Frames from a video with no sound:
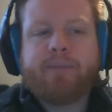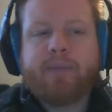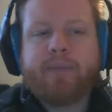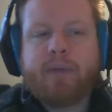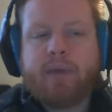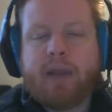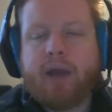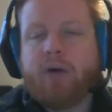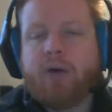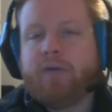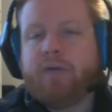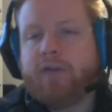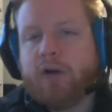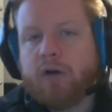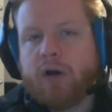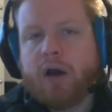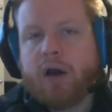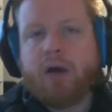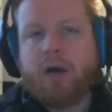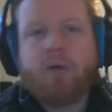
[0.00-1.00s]
Now, if you're
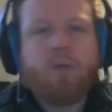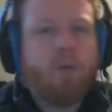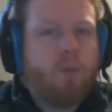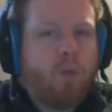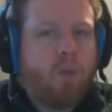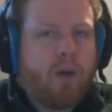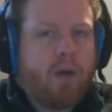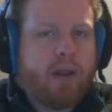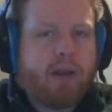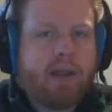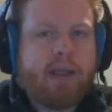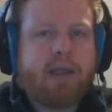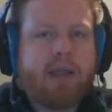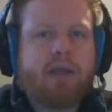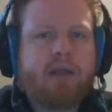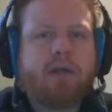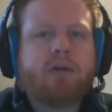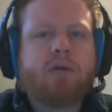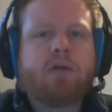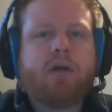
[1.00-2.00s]
not
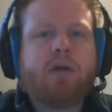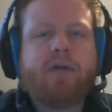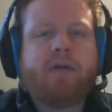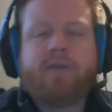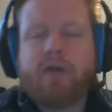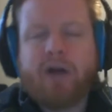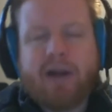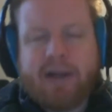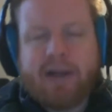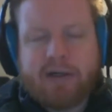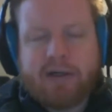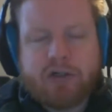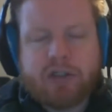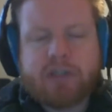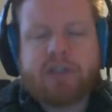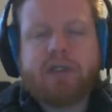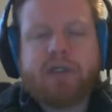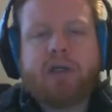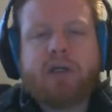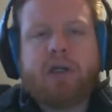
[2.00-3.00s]

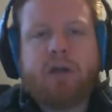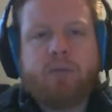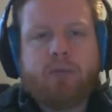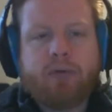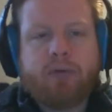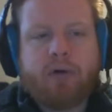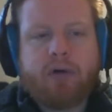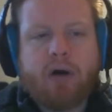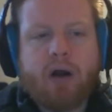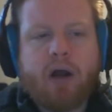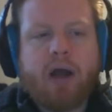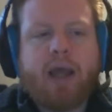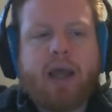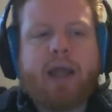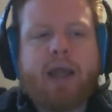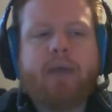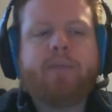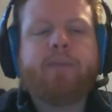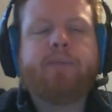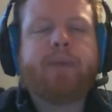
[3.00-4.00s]
interested in
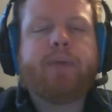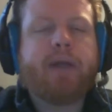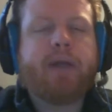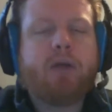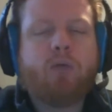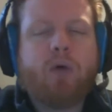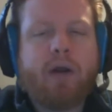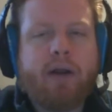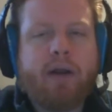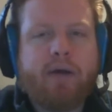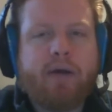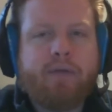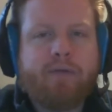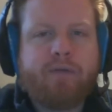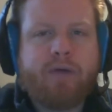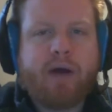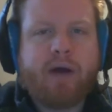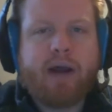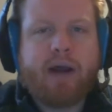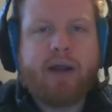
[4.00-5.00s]
Prime, but you want to
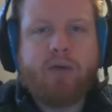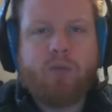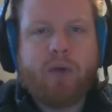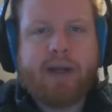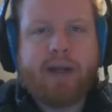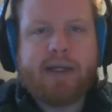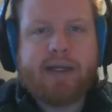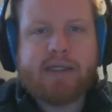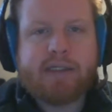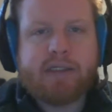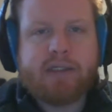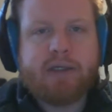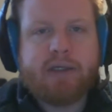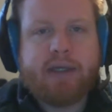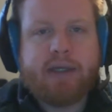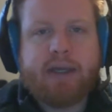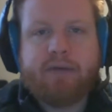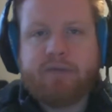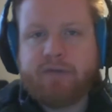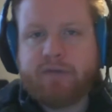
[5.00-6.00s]
find ways to
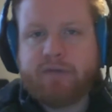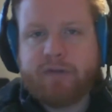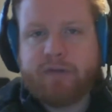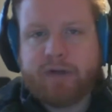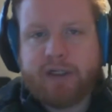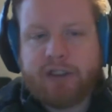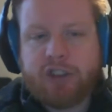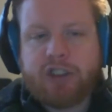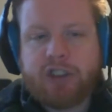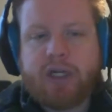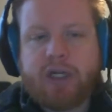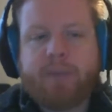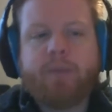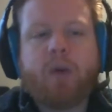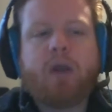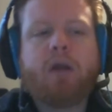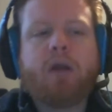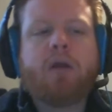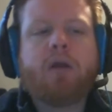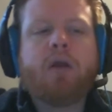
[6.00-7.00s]
get free
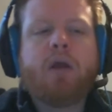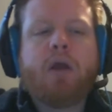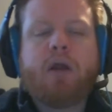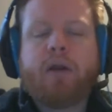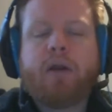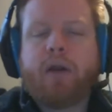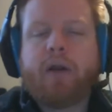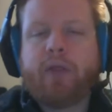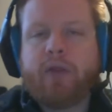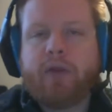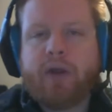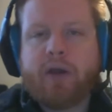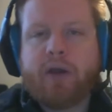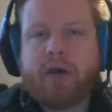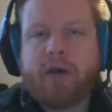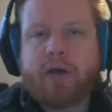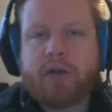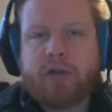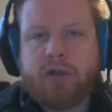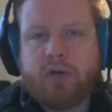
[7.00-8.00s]
shipping, another thing you
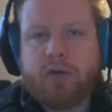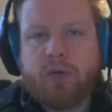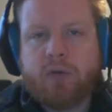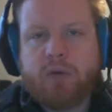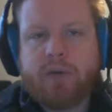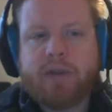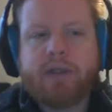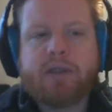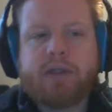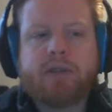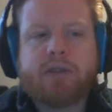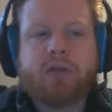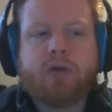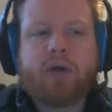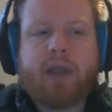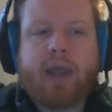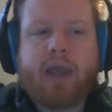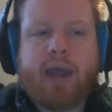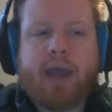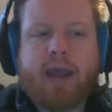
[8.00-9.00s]
can do is look
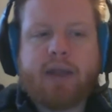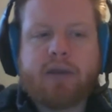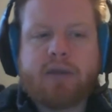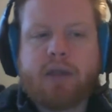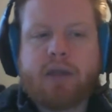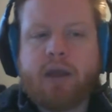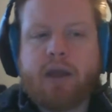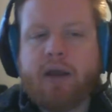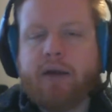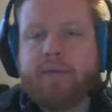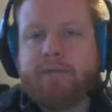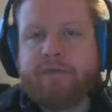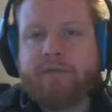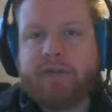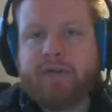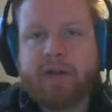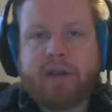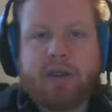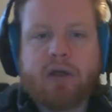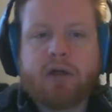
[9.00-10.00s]
at
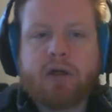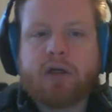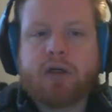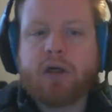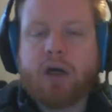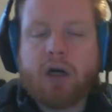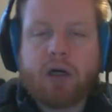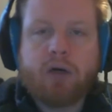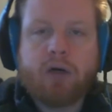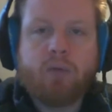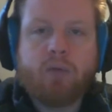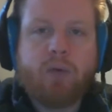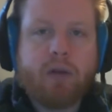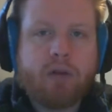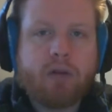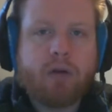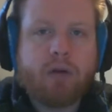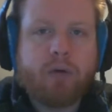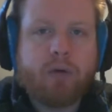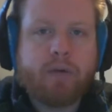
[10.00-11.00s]
filling your cart with
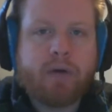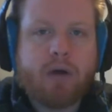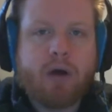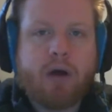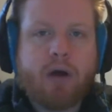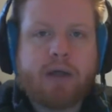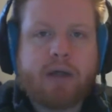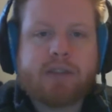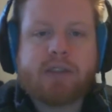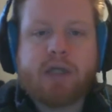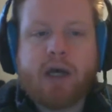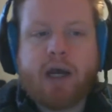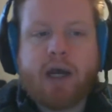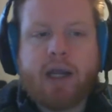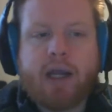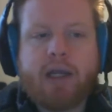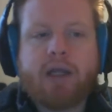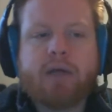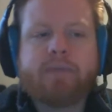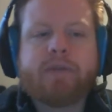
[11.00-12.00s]
low-cost
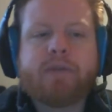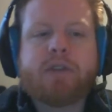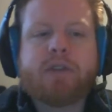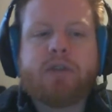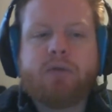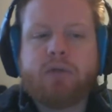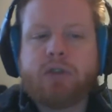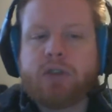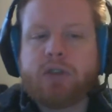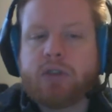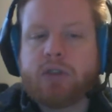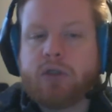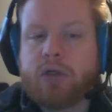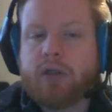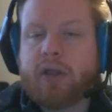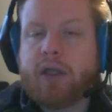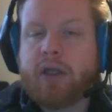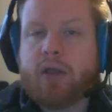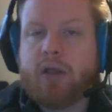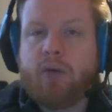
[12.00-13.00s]
items to ensure
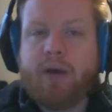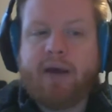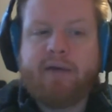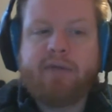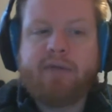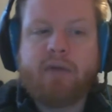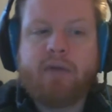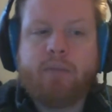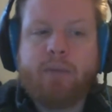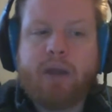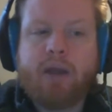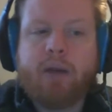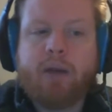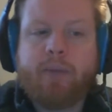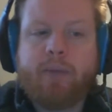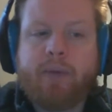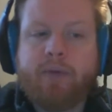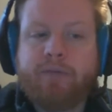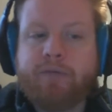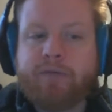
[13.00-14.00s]
that you have the
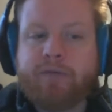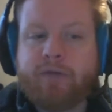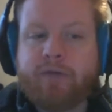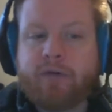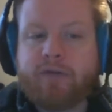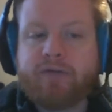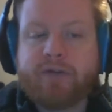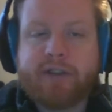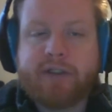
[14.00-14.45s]
minimum for free